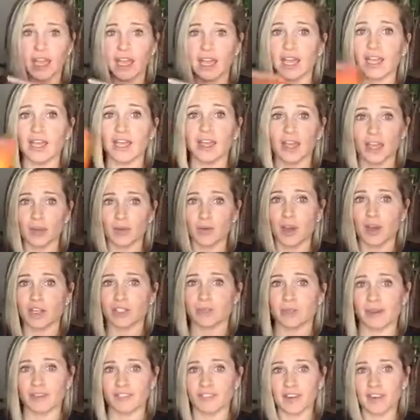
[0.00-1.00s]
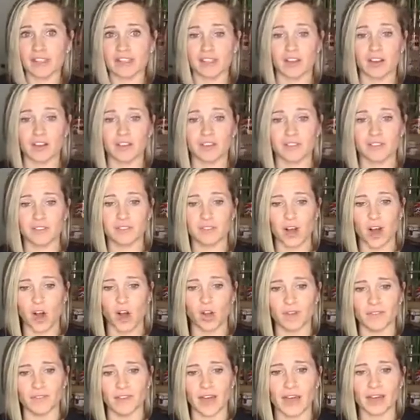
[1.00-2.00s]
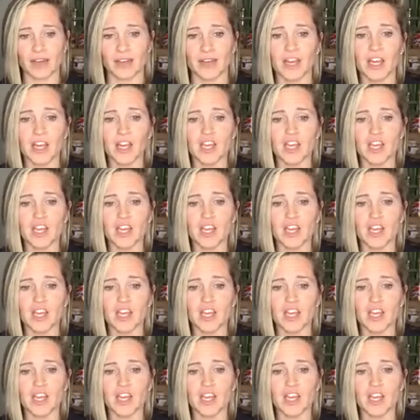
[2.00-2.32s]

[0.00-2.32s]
It rocked my face off, all of that.